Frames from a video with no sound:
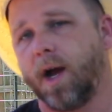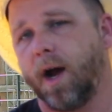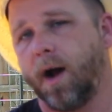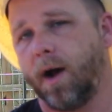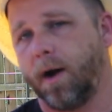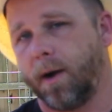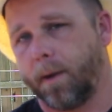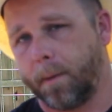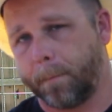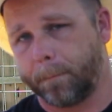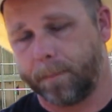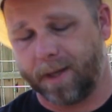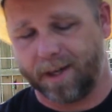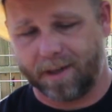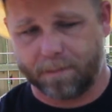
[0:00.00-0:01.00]

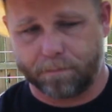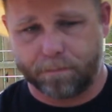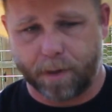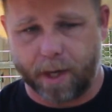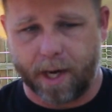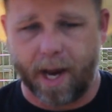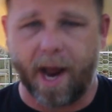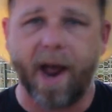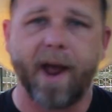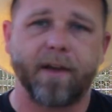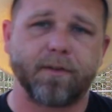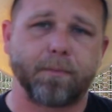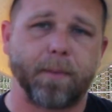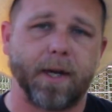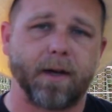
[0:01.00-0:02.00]
But it
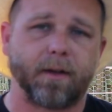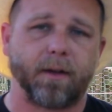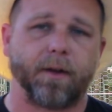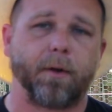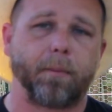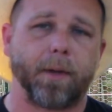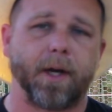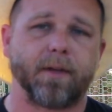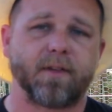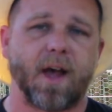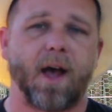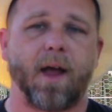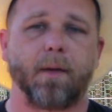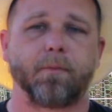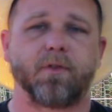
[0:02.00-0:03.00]
has been a little bit of
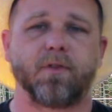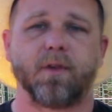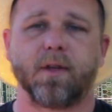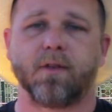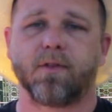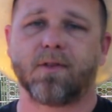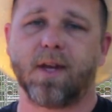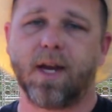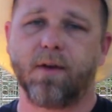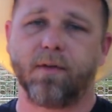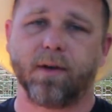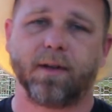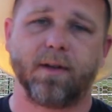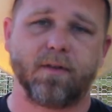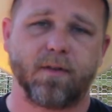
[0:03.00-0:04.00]
time since he
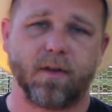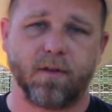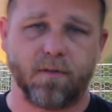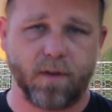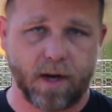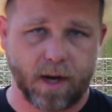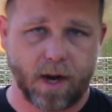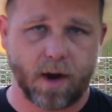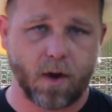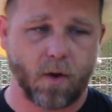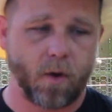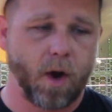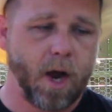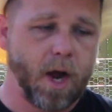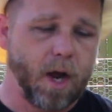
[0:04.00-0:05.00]
released his video.